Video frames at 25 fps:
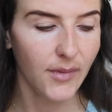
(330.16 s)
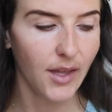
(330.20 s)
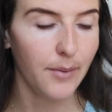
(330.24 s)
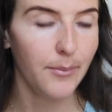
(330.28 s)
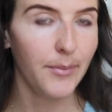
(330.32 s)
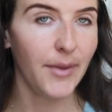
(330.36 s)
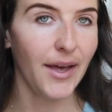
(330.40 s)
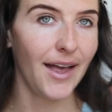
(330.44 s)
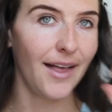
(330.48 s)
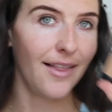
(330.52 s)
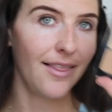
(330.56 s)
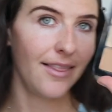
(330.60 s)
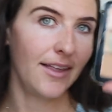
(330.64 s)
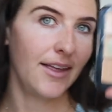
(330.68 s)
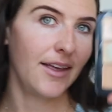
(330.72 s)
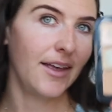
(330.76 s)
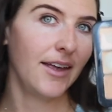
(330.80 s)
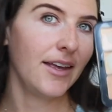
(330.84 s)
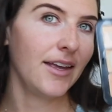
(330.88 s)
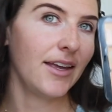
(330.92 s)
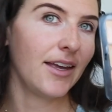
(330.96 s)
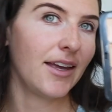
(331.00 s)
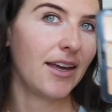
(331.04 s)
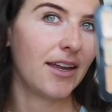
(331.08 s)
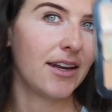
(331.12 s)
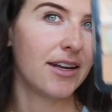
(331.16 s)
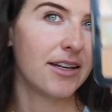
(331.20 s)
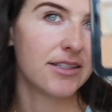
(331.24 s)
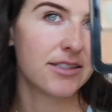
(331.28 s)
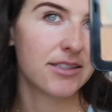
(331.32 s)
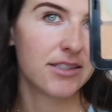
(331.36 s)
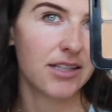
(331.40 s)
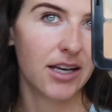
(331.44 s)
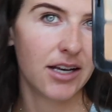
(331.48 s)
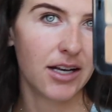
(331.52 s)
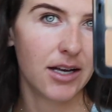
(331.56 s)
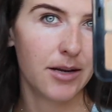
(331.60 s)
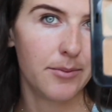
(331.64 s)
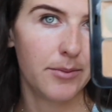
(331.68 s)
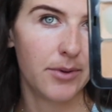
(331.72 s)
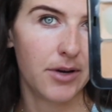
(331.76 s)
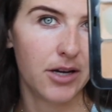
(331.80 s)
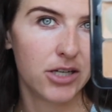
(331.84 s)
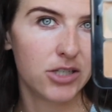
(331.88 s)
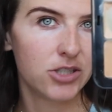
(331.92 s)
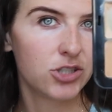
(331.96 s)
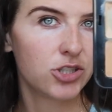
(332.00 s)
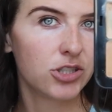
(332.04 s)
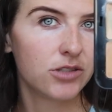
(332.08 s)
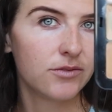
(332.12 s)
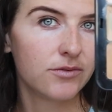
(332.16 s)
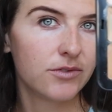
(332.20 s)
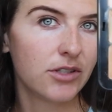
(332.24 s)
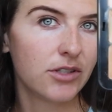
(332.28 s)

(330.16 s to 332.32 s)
palette, and it's like a bunch of